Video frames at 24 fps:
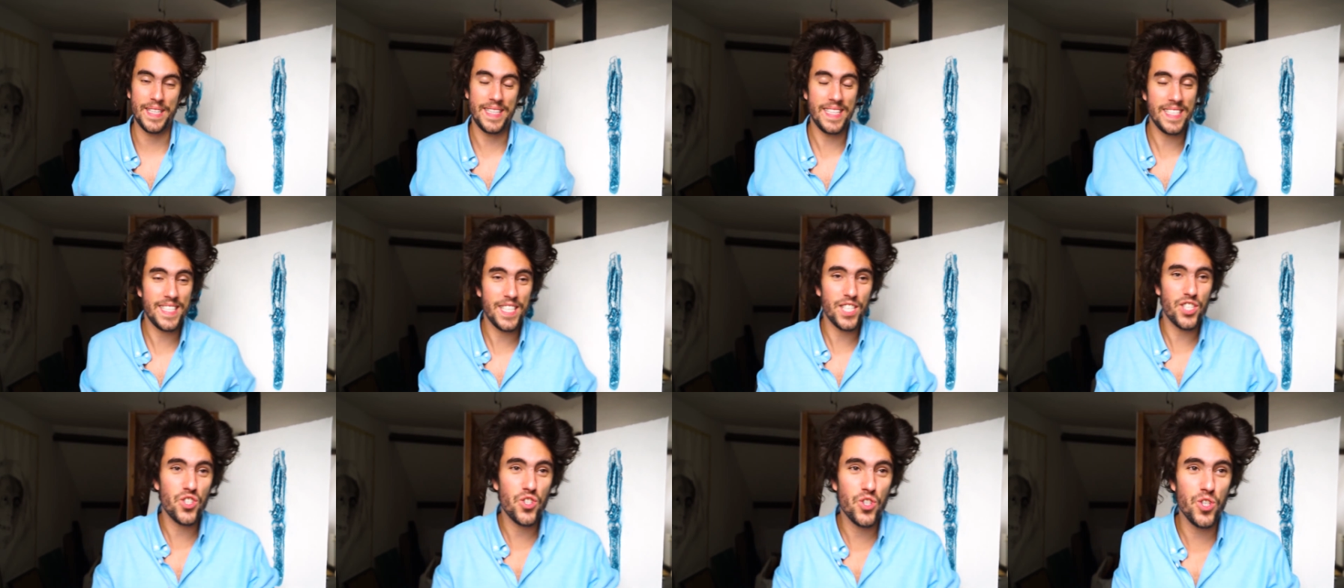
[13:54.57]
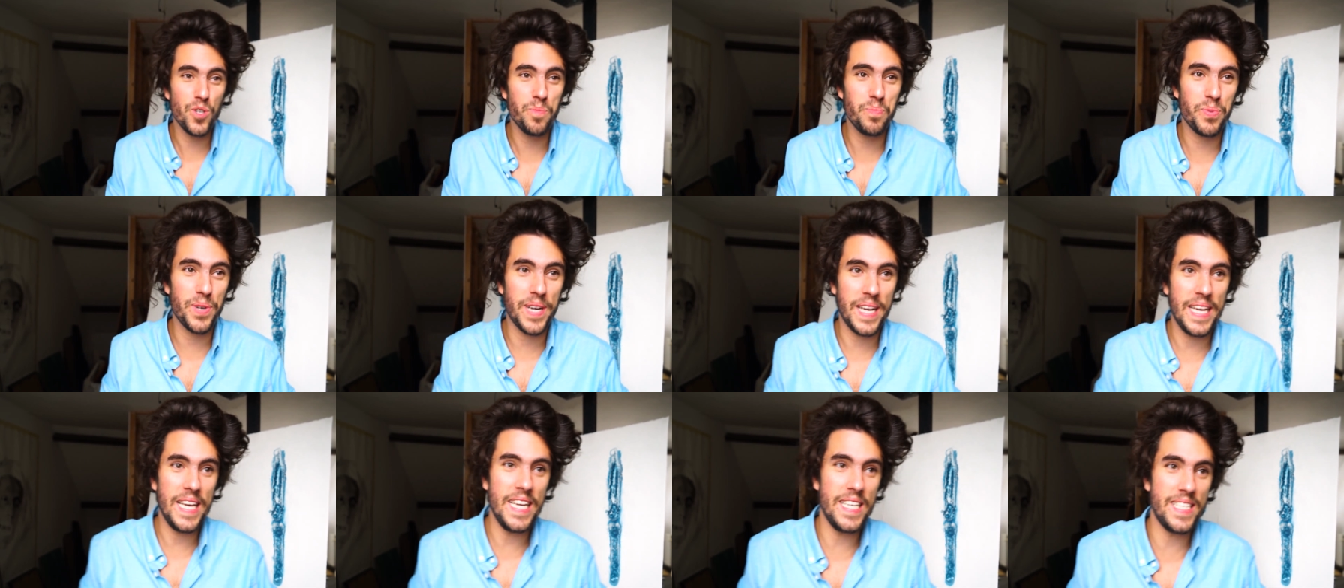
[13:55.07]
This is super
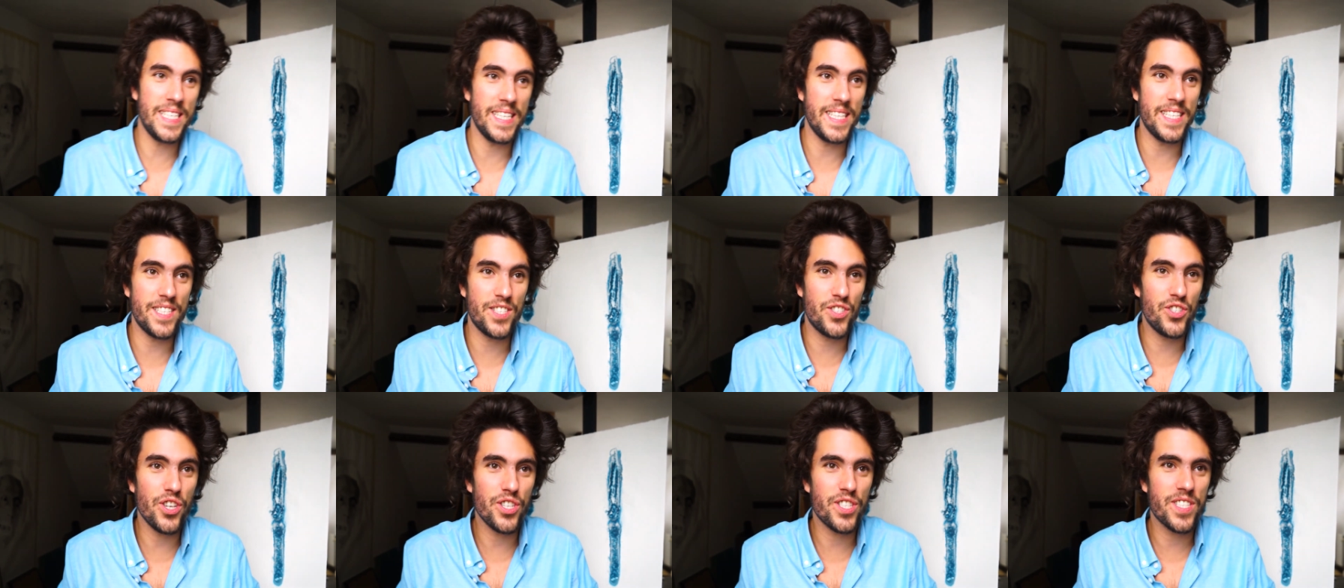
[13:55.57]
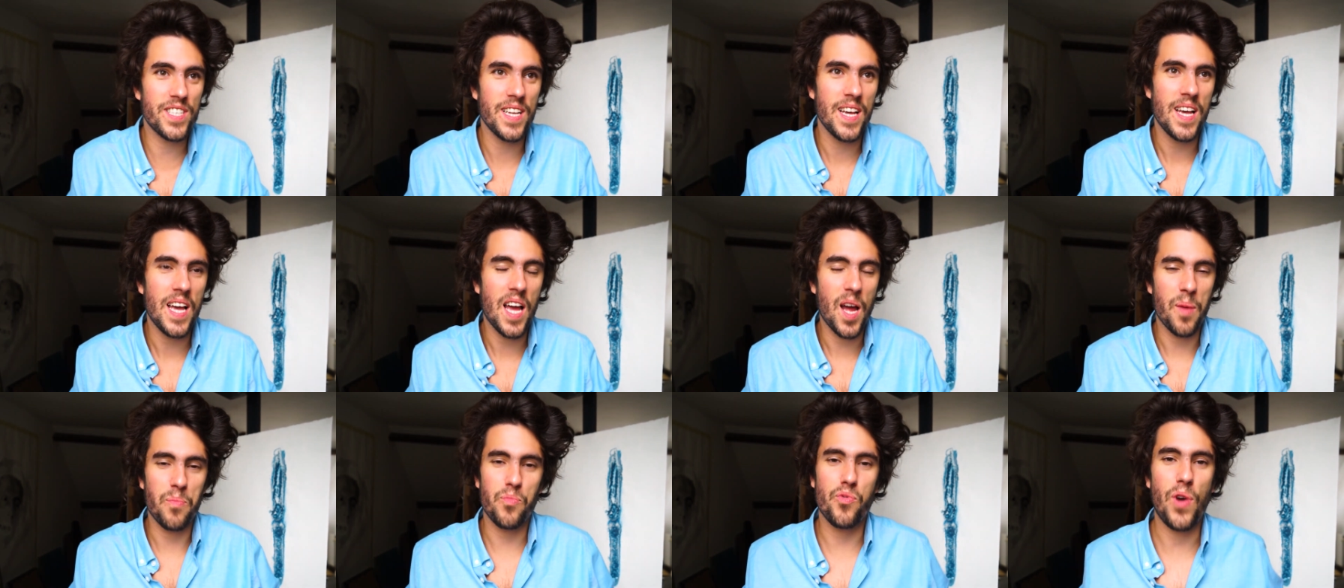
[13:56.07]
easy. It's just
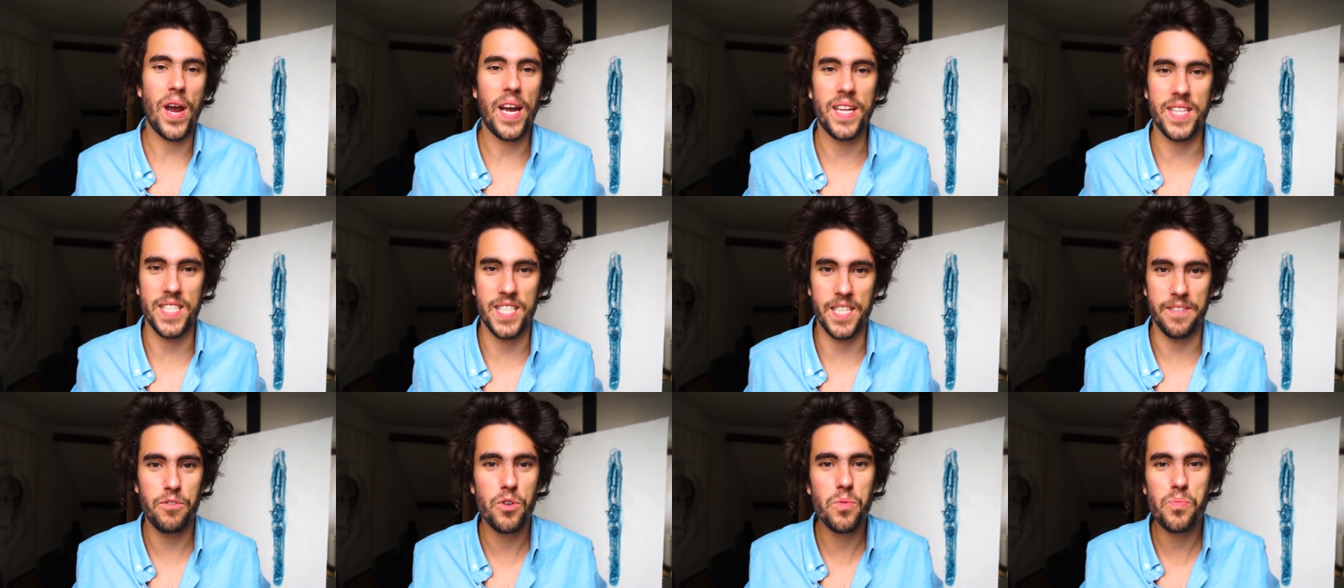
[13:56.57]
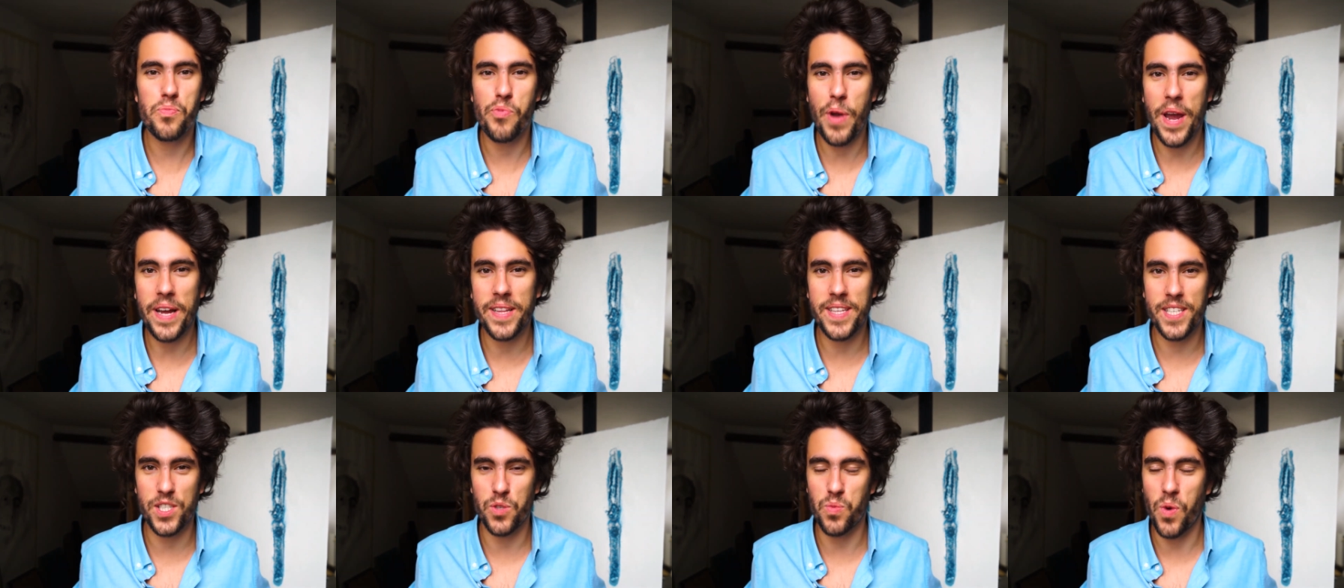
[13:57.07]
practice. If you
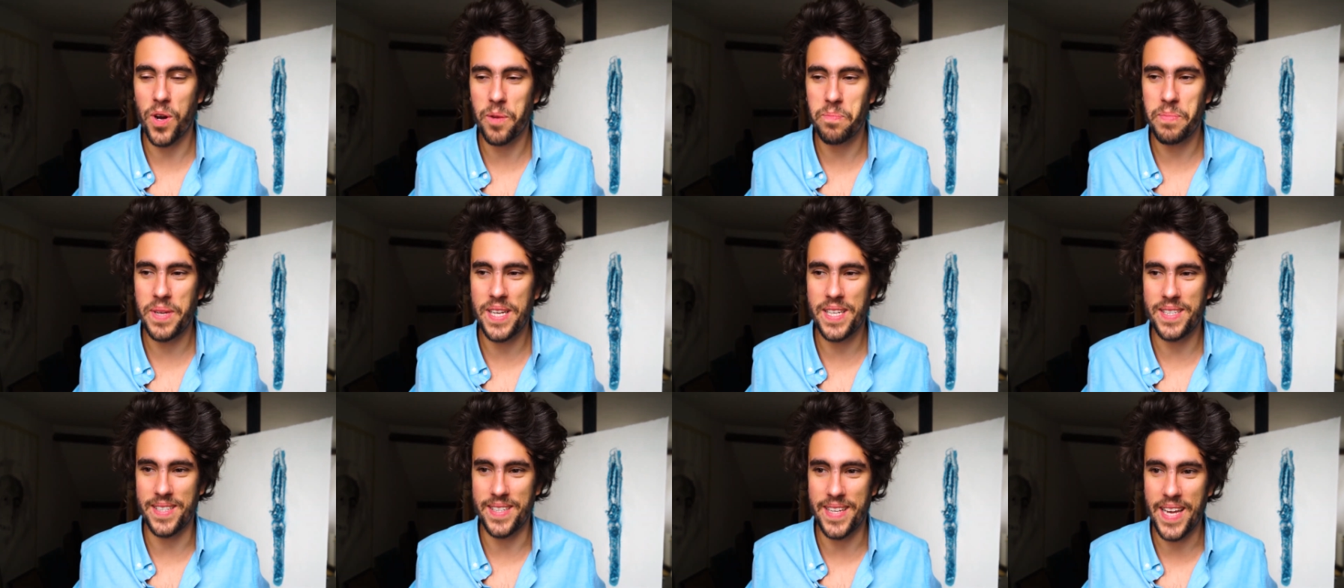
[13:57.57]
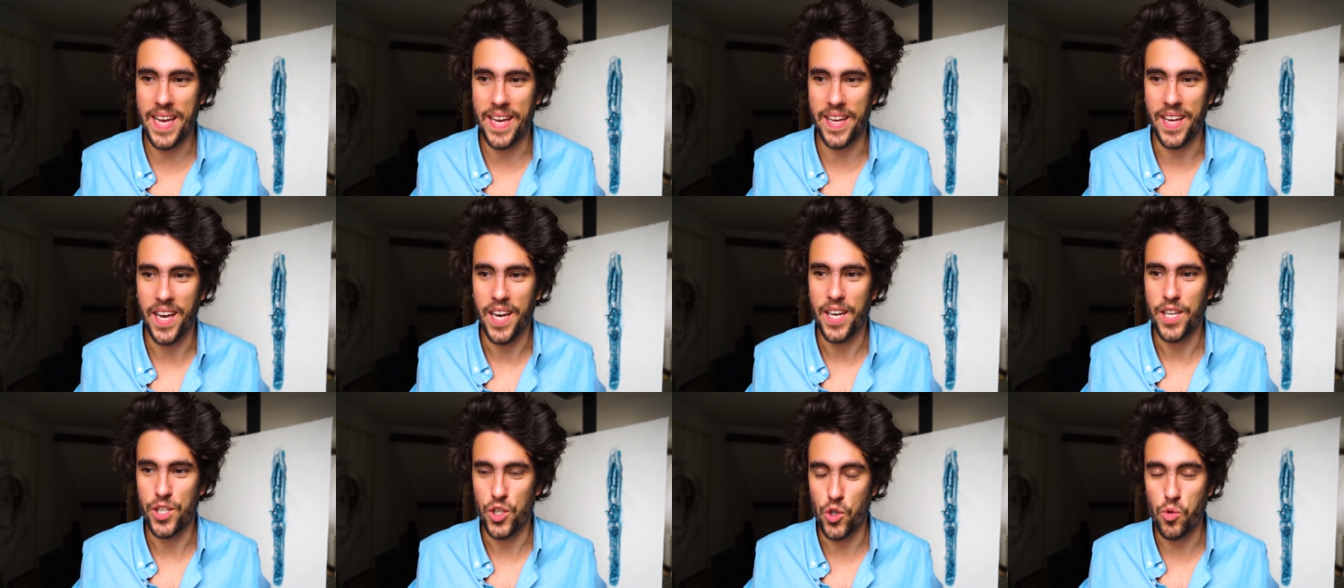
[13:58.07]
practice 1 minute a day,
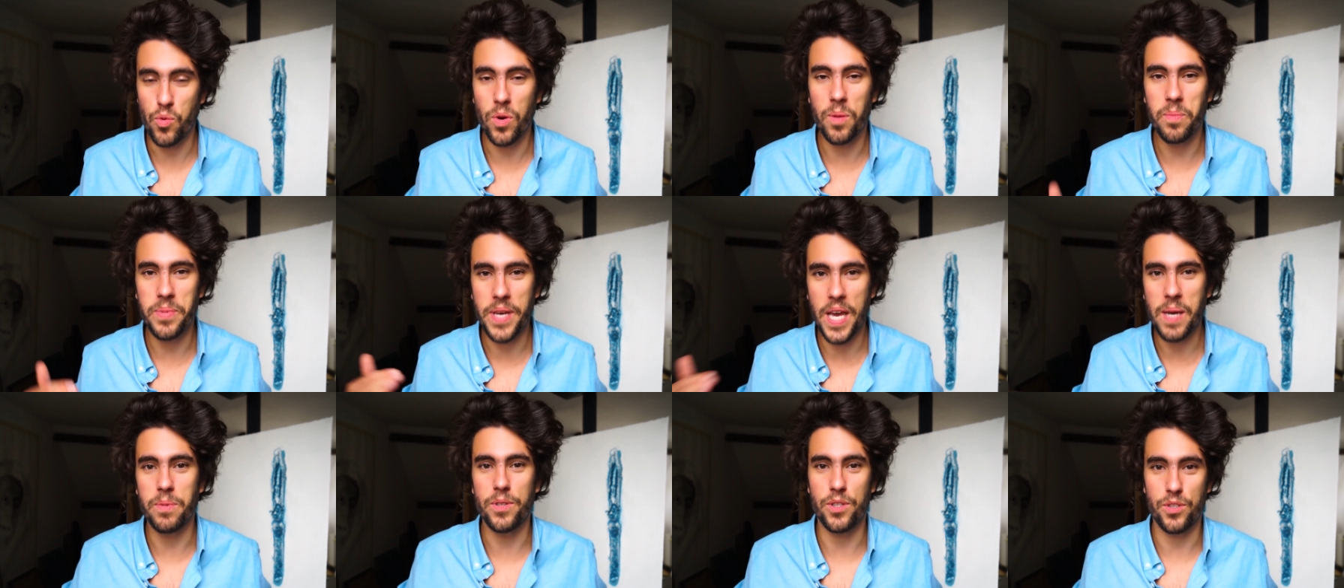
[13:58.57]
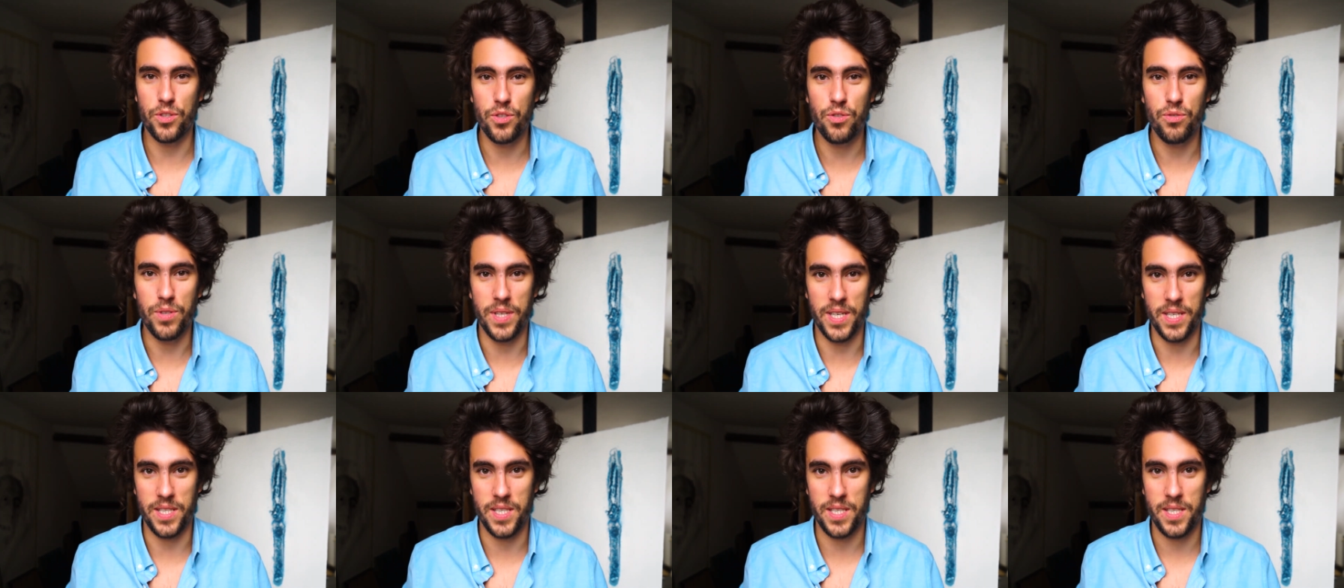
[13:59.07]
you will be able to do
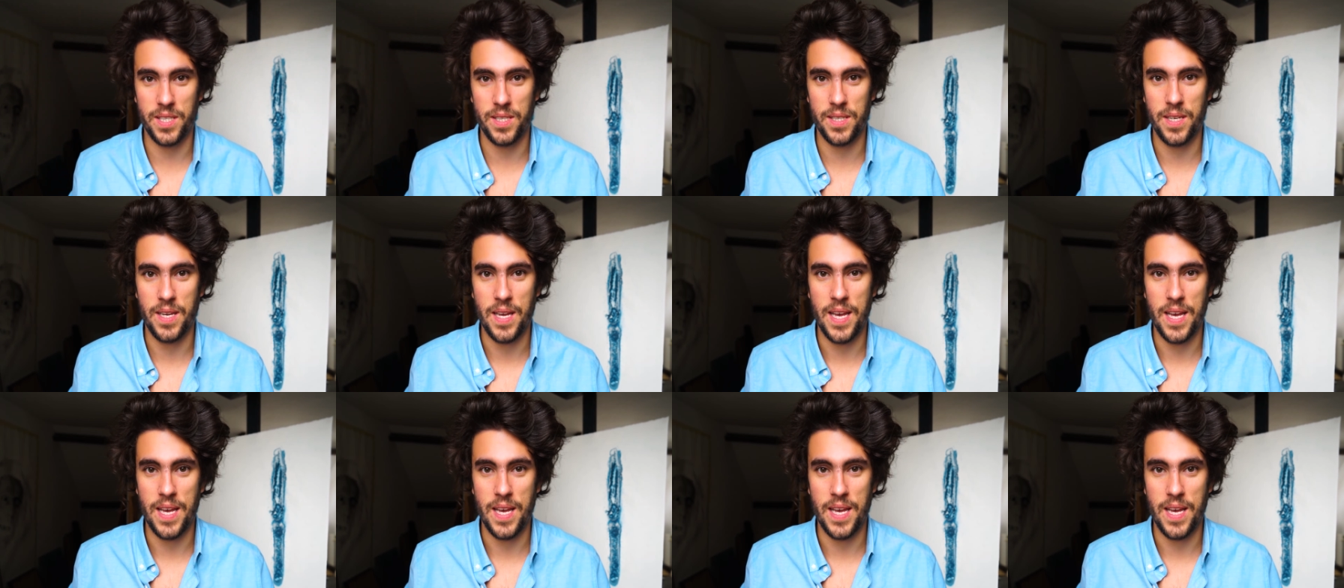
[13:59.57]
this.